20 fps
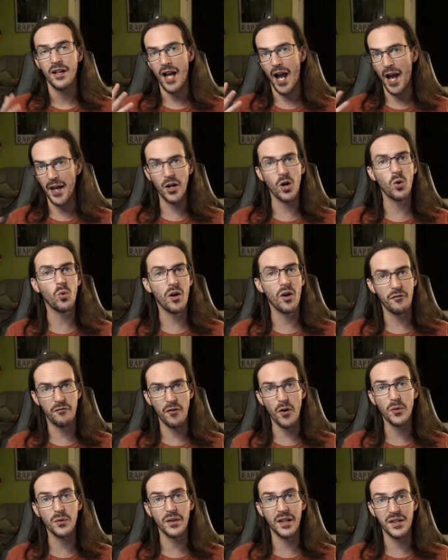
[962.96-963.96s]
I don't want
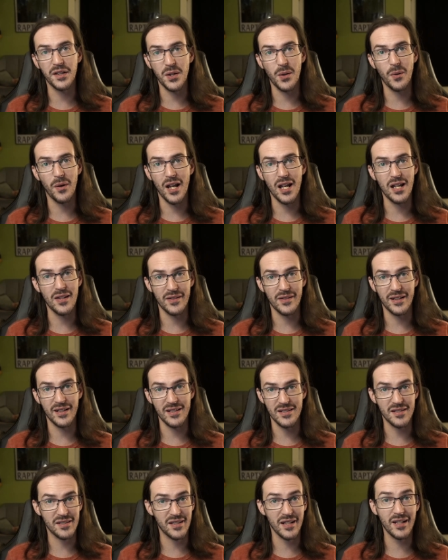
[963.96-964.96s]
PhoneLink doing anything
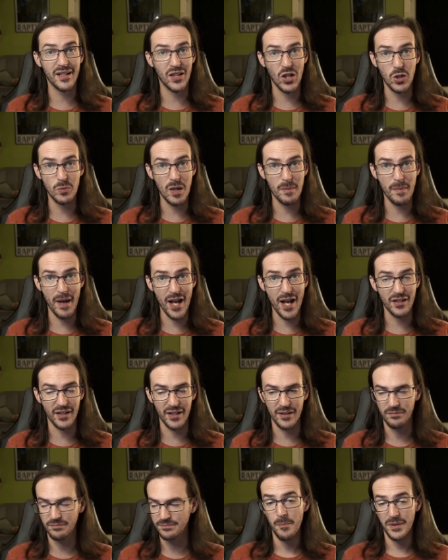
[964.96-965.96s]
because it's going to kill my
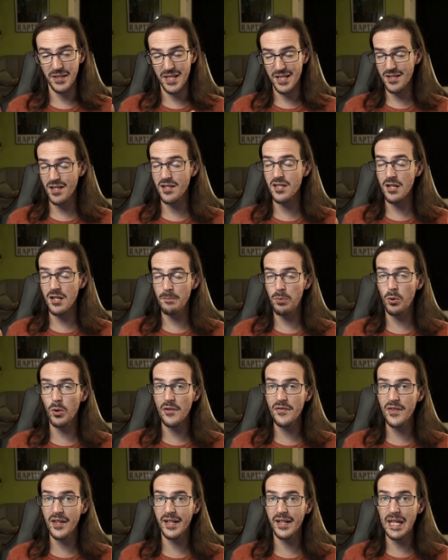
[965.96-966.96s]
battery. But this is an
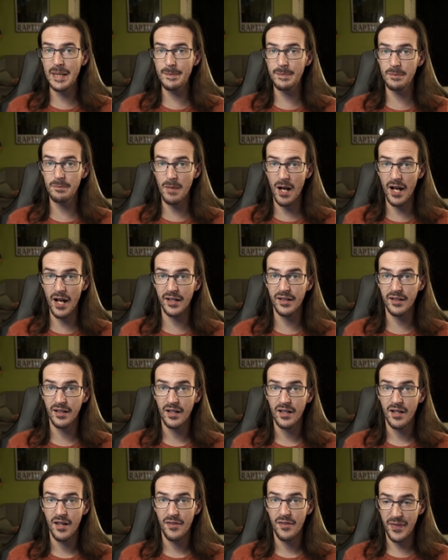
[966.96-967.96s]
important thing to keep in mind.
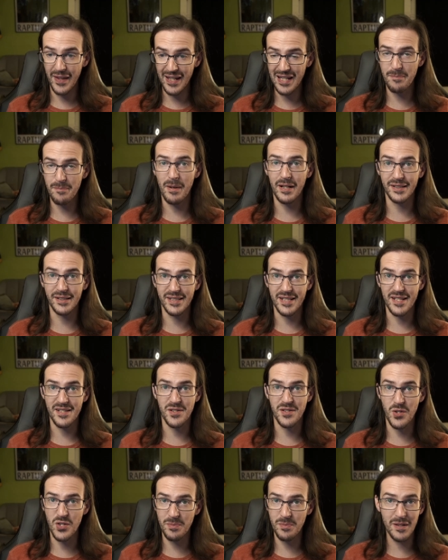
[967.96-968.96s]
Think about
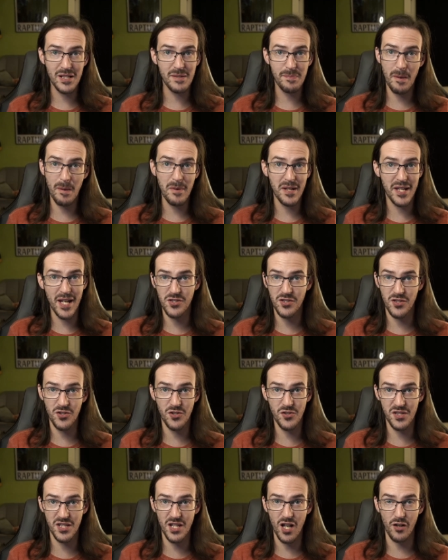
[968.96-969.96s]
this. Do some experimentation
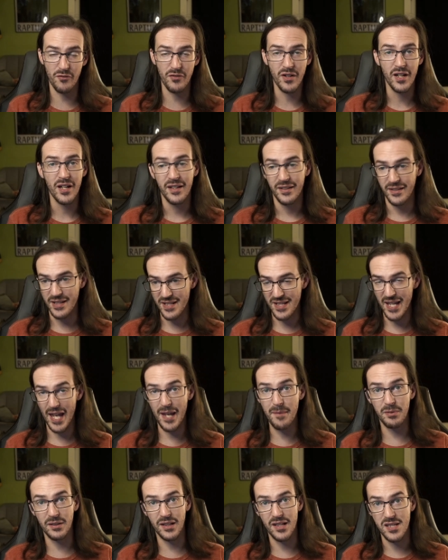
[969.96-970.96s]
yourself.
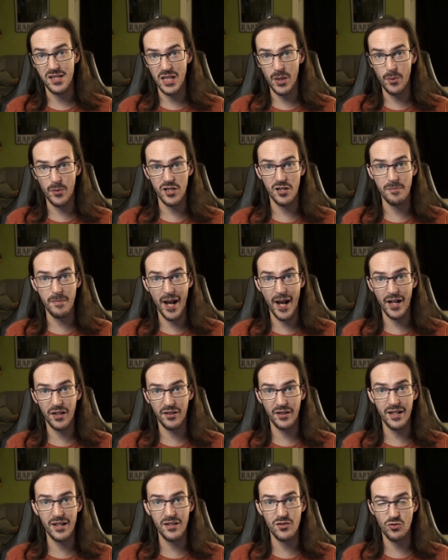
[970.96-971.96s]
Disable it. See what your
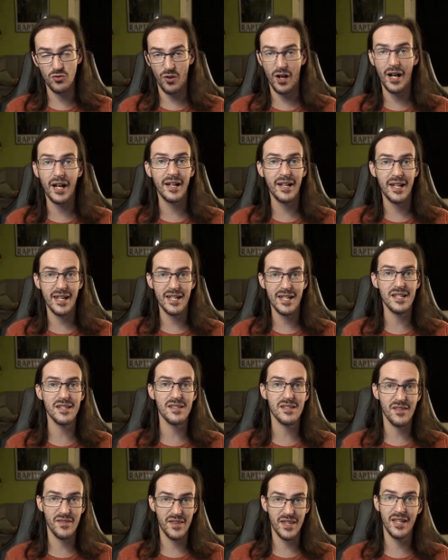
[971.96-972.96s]
battery drain
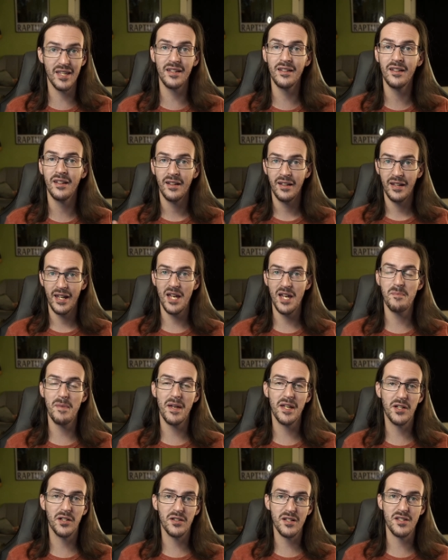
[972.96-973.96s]
is then and
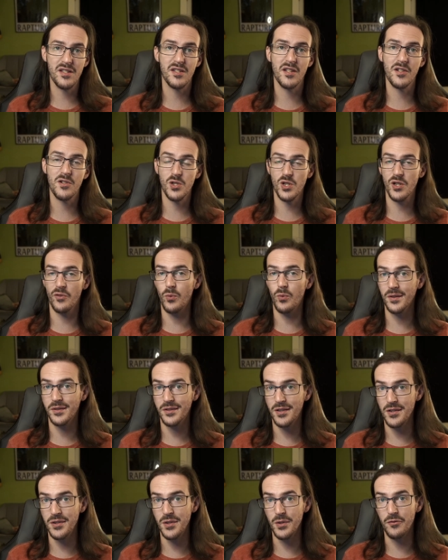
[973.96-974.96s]
make your decision of
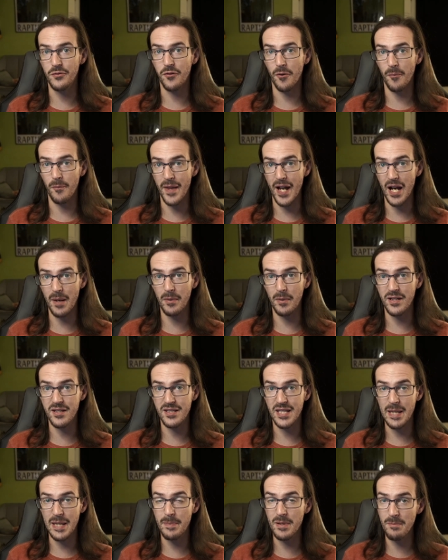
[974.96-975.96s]
what to do from there. But
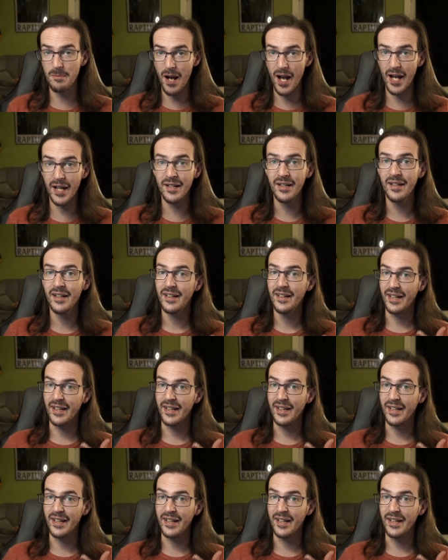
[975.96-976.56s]
just keep it in mind,